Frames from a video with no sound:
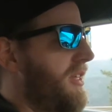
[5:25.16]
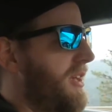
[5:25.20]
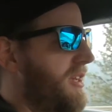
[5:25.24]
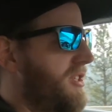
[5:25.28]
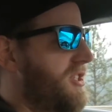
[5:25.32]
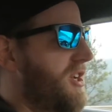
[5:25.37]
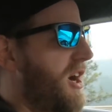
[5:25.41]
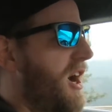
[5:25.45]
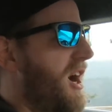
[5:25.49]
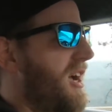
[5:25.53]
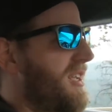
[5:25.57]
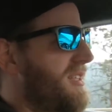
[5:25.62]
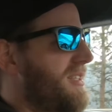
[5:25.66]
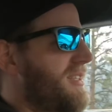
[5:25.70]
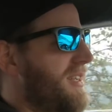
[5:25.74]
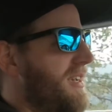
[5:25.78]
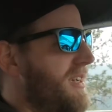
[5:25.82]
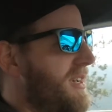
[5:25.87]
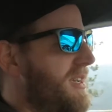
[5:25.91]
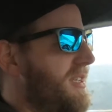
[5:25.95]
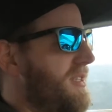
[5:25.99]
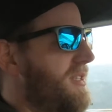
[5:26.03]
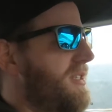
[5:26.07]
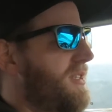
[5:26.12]
the exhaust
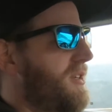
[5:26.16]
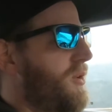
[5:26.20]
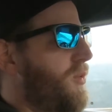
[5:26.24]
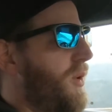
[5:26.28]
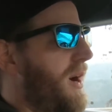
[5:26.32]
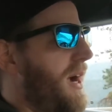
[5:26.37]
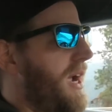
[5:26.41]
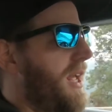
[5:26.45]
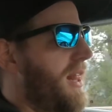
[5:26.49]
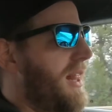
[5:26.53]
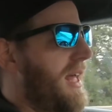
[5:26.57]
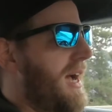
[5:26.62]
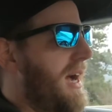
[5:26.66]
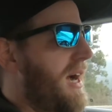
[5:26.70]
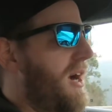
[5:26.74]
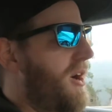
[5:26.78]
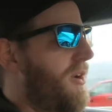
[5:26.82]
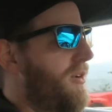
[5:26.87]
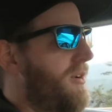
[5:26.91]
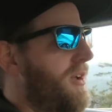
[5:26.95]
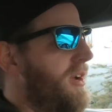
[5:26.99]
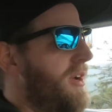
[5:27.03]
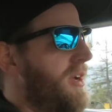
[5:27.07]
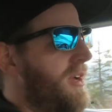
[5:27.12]
is quite
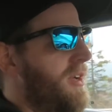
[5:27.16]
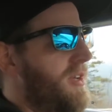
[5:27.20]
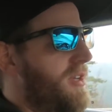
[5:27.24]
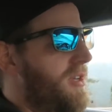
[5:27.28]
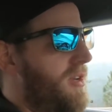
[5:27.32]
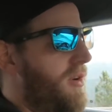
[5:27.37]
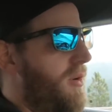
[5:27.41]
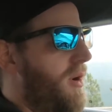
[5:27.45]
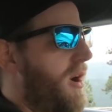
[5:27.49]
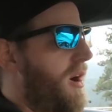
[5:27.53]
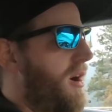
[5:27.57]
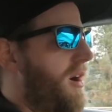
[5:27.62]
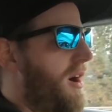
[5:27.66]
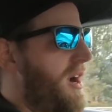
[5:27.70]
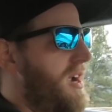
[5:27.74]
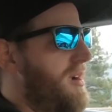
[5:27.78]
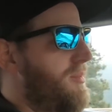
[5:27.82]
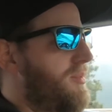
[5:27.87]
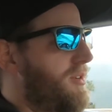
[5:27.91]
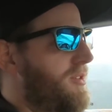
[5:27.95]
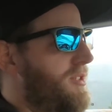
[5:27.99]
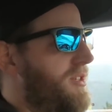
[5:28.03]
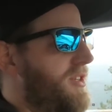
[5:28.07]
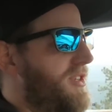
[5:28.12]
loud. You are
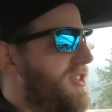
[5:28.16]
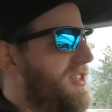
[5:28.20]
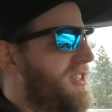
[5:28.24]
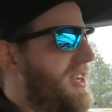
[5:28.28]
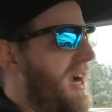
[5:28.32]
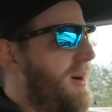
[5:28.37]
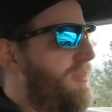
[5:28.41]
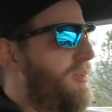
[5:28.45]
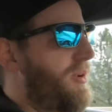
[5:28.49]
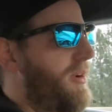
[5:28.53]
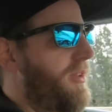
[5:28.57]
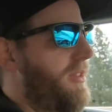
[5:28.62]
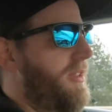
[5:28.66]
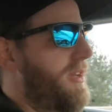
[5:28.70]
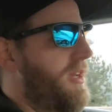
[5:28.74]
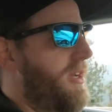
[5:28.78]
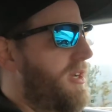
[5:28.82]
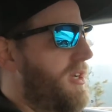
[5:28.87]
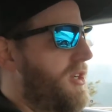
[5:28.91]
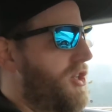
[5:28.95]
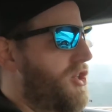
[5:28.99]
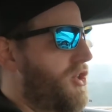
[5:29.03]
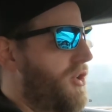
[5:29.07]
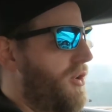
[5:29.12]
able to separately
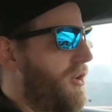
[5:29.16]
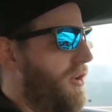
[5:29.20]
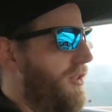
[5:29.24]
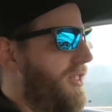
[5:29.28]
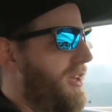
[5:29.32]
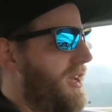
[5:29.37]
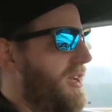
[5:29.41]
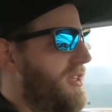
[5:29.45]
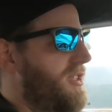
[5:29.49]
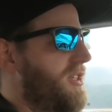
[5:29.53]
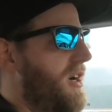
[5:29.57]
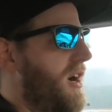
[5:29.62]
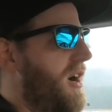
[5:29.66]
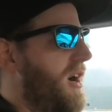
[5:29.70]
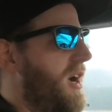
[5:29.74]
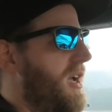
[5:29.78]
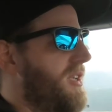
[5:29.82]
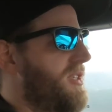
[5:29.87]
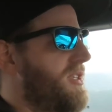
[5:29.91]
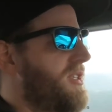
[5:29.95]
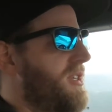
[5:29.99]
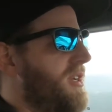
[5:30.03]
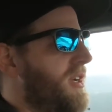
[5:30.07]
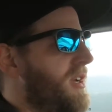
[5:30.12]
control the
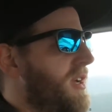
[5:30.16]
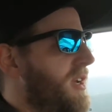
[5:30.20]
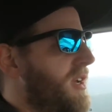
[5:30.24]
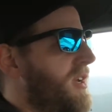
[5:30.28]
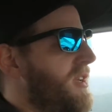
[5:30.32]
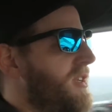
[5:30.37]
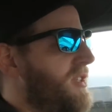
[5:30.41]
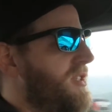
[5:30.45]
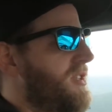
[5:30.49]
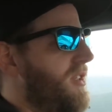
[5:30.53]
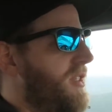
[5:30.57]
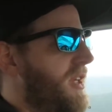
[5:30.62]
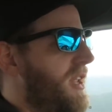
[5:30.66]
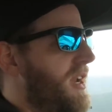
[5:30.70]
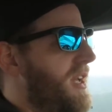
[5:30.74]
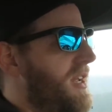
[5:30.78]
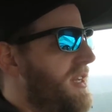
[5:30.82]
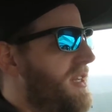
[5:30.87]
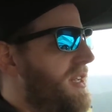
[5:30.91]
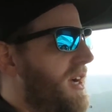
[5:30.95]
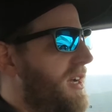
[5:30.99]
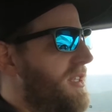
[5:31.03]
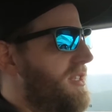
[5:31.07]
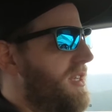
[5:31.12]
exhaust so that
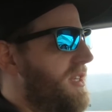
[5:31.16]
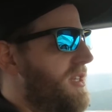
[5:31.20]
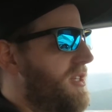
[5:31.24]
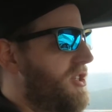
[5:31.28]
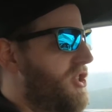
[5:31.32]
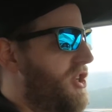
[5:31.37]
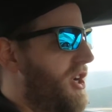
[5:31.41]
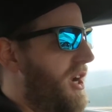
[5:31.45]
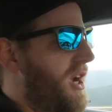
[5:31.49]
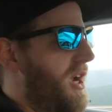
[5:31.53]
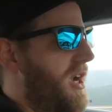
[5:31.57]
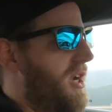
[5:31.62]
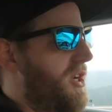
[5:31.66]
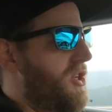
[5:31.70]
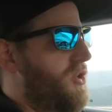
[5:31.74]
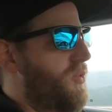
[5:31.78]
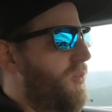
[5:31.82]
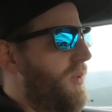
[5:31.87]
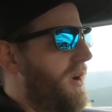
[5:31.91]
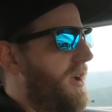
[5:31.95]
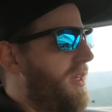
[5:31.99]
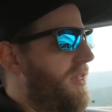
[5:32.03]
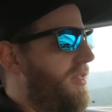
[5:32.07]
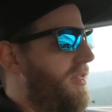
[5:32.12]
it doesn't change
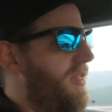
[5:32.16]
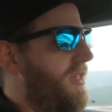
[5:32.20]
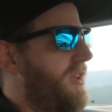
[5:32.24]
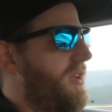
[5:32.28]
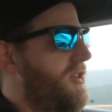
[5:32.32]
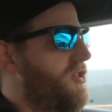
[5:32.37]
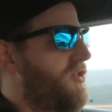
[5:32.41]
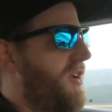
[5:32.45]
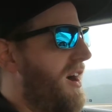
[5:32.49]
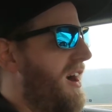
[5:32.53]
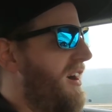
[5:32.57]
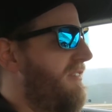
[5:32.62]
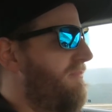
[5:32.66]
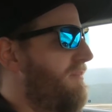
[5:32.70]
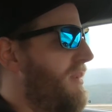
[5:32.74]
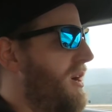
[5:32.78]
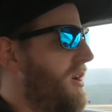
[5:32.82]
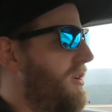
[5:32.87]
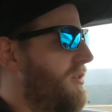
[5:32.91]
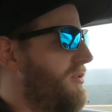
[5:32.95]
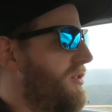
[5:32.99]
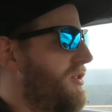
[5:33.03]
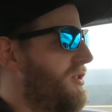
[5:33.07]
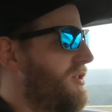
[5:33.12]
with the drive
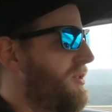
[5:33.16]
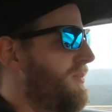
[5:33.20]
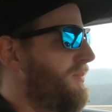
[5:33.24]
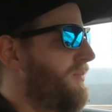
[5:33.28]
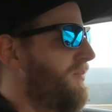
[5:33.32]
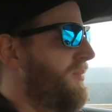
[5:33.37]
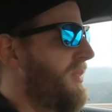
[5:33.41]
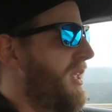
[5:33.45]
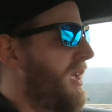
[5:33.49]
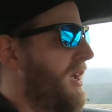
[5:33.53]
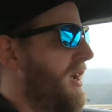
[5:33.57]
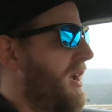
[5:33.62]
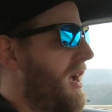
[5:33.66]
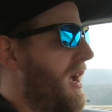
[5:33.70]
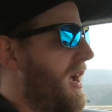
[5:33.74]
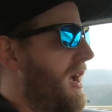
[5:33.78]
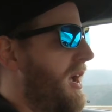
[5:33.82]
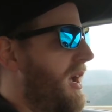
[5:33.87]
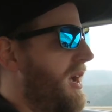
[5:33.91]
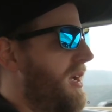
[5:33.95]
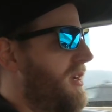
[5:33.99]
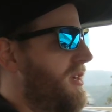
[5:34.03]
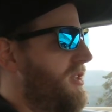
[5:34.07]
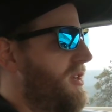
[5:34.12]
modes.
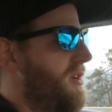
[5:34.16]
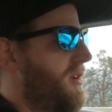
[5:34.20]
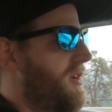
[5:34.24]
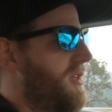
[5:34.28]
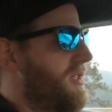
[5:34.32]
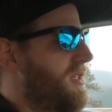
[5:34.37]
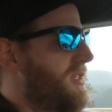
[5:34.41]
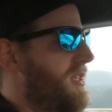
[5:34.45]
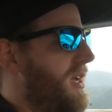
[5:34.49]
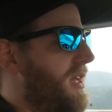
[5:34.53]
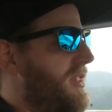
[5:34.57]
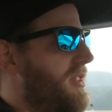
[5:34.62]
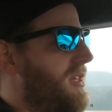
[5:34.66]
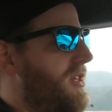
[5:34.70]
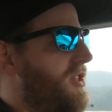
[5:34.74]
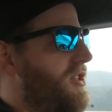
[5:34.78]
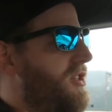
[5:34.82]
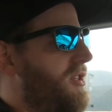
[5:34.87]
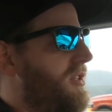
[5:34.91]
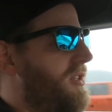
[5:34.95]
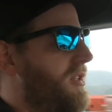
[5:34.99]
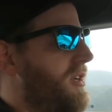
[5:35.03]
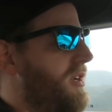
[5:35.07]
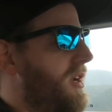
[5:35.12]
And you can set
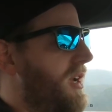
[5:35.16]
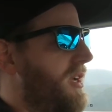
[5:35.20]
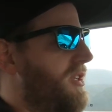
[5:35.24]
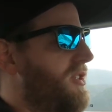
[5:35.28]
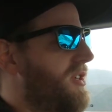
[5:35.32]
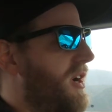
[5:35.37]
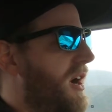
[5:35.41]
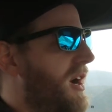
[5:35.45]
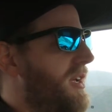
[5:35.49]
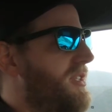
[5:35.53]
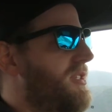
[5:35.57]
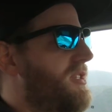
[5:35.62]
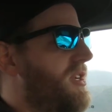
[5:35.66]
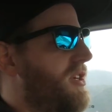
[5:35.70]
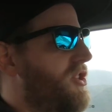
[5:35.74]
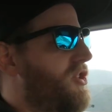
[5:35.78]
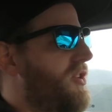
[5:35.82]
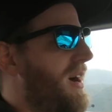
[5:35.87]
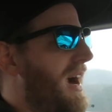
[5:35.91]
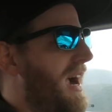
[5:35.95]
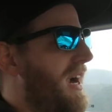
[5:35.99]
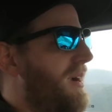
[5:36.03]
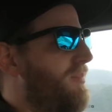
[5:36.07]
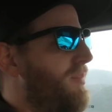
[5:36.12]
the exhaust to
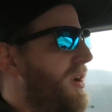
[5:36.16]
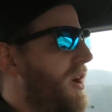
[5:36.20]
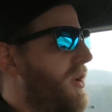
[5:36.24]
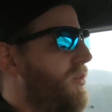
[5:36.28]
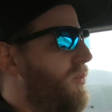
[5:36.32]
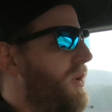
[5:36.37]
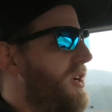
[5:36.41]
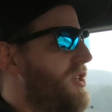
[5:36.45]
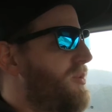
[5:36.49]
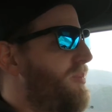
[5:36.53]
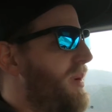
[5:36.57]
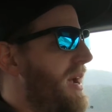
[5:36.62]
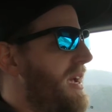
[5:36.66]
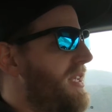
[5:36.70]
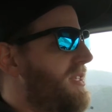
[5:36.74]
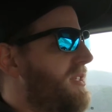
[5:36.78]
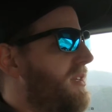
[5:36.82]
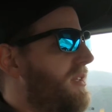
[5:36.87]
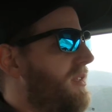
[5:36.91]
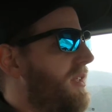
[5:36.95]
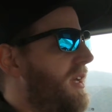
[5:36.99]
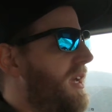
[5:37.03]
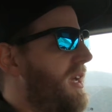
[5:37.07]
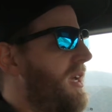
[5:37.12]
track mode, which
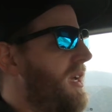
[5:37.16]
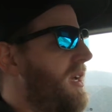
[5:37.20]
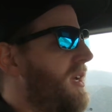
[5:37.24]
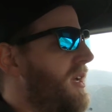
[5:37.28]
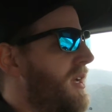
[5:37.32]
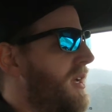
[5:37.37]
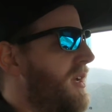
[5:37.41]
basically